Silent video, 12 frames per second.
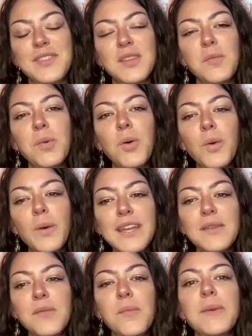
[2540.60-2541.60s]
The
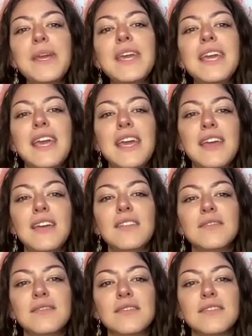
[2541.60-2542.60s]
point
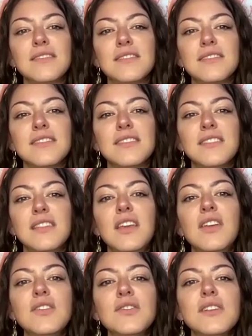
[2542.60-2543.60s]
being that
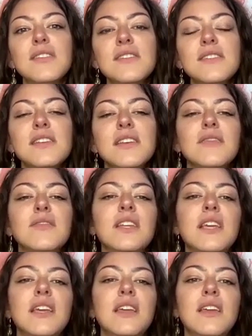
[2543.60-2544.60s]
your
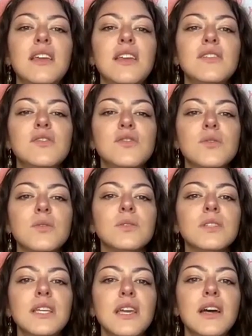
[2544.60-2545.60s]
sensitivity is
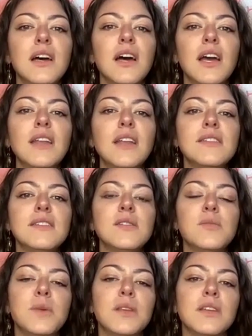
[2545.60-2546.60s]
truly a heightened
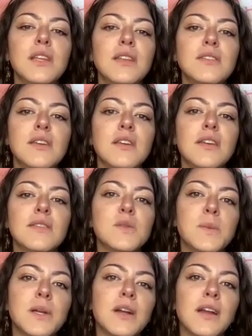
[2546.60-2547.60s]
ability to
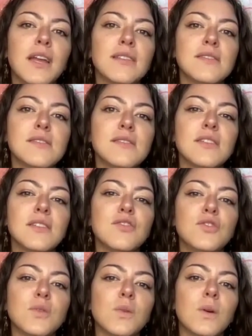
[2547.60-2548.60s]
experience the
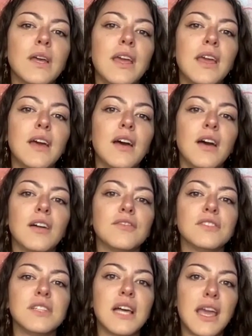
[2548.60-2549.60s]
joy
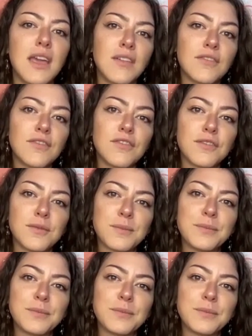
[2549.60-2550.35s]
of life,